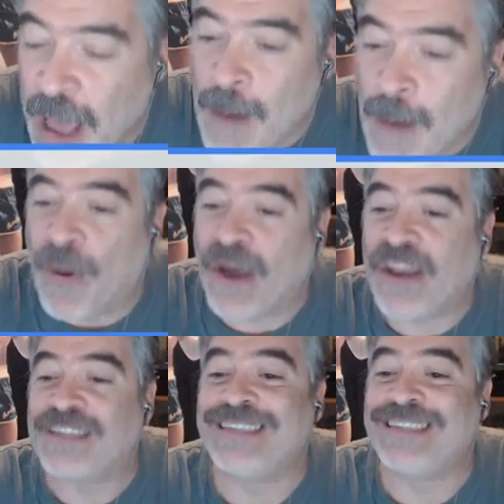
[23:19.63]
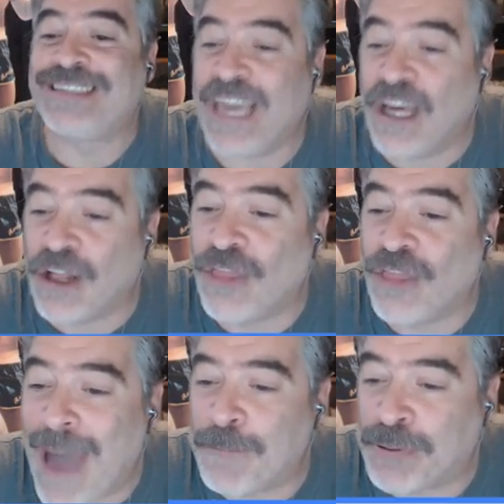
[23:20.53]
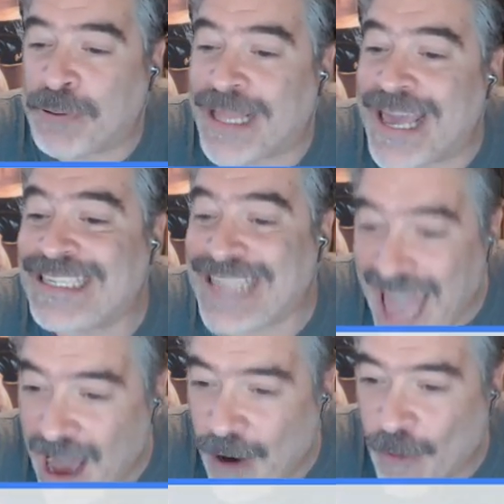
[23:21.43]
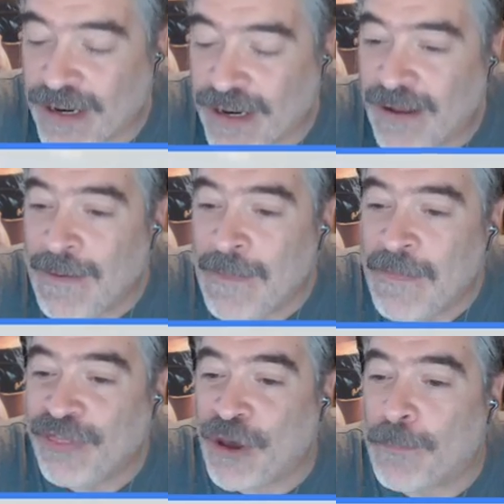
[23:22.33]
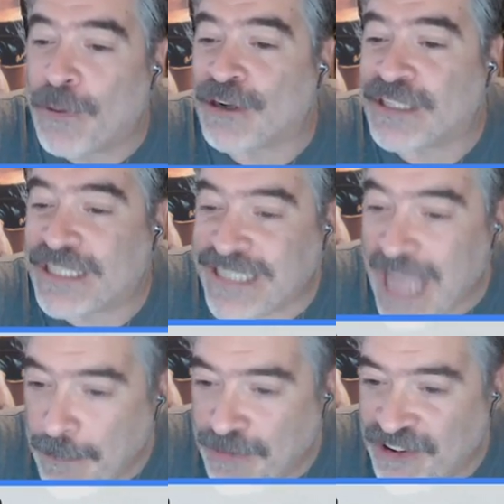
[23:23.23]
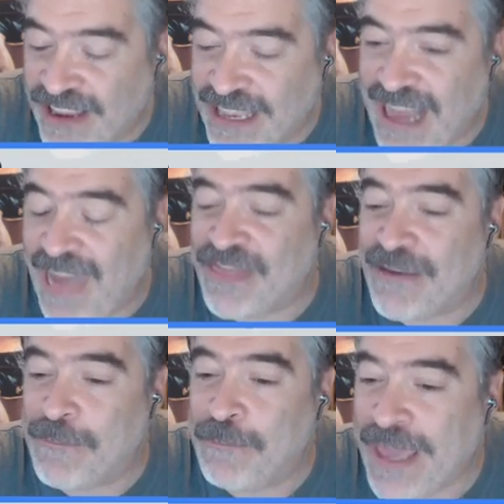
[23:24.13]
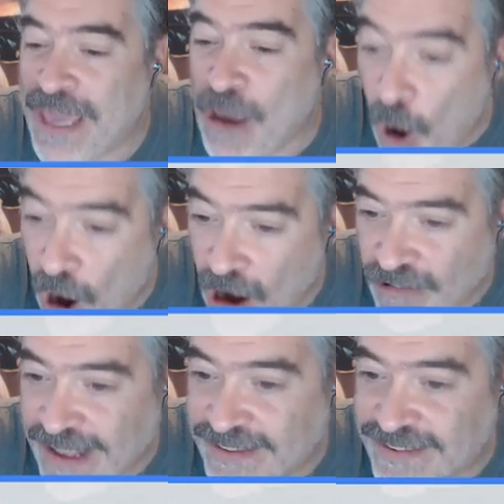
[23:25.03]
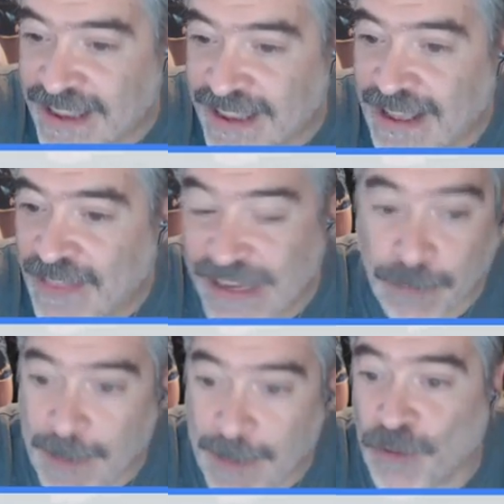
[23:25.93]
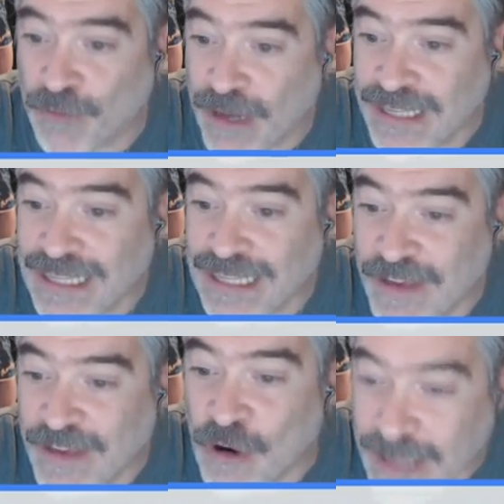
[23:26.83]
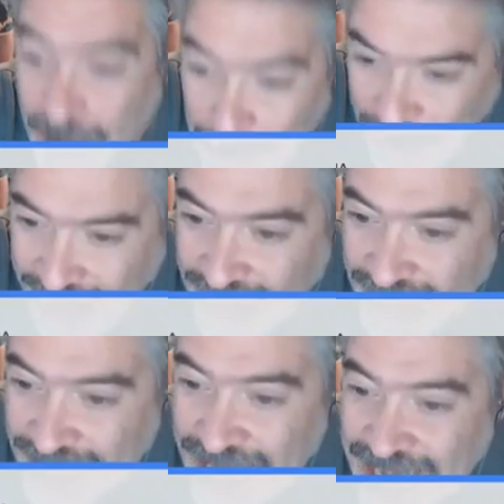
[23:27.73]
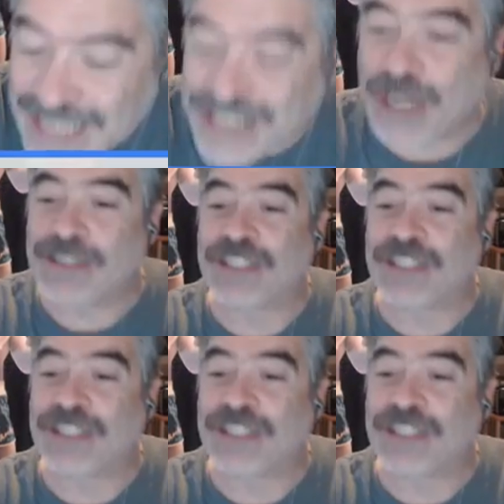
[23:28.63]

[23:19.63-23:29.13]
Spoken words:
but until that plays out, the perception and the PR is these people are really leaving your company. So